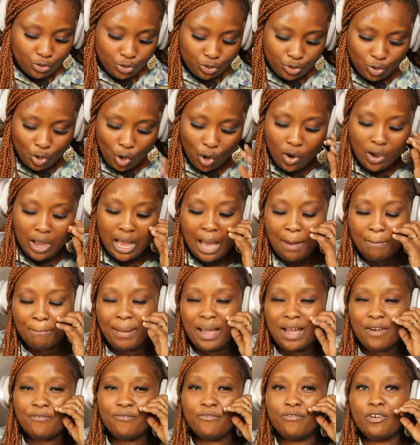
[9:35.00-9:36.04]
So,
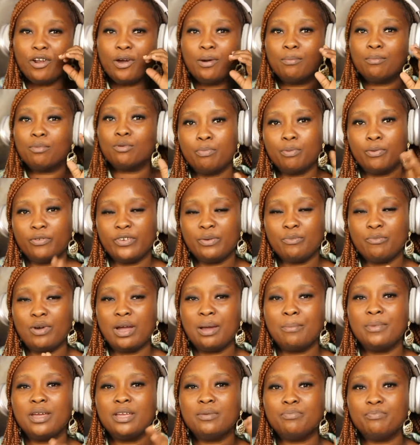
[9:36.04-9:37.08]
apart from Prophet
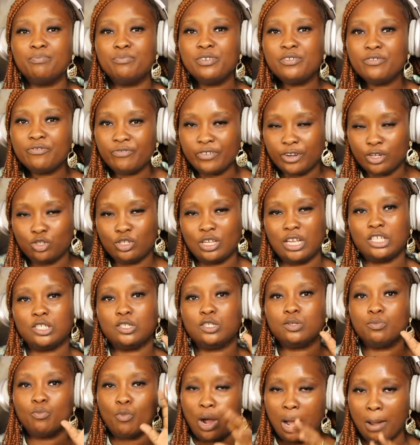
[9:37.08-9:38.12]
Muhammad being referred as
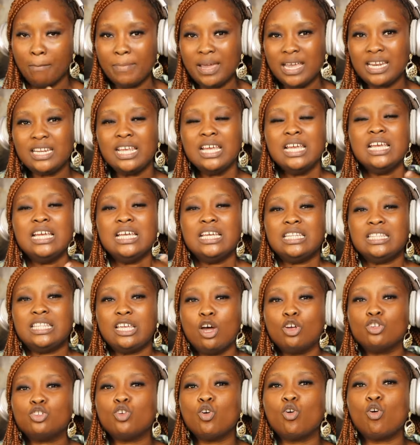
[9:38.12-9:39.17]
Muhammad, they
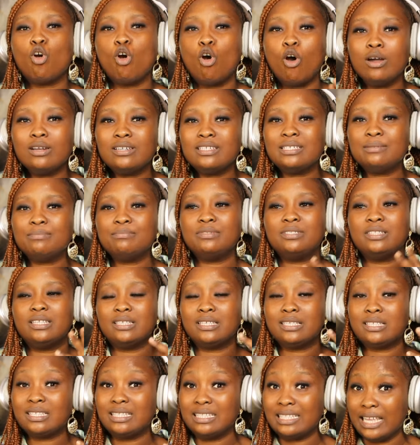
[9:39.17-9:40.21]
also called him
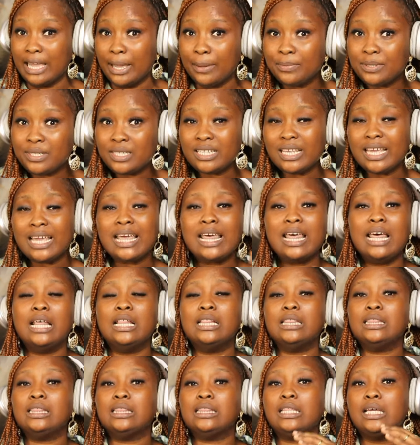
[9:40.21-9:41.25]
these names
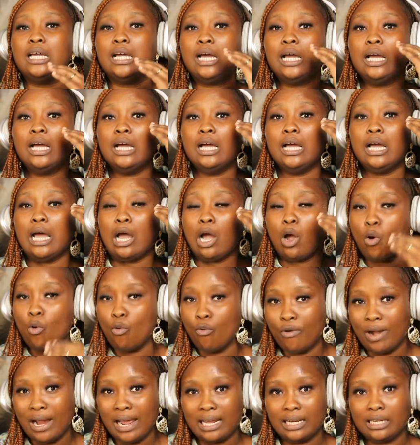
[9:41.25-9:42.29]
in the
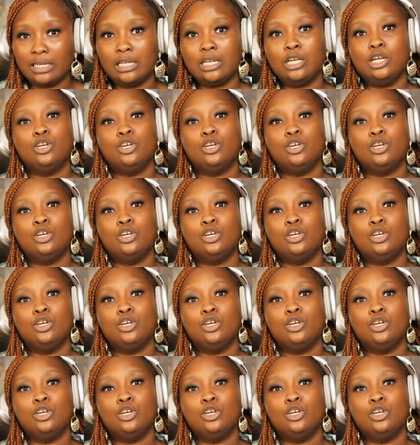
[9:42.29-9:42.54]
Quran.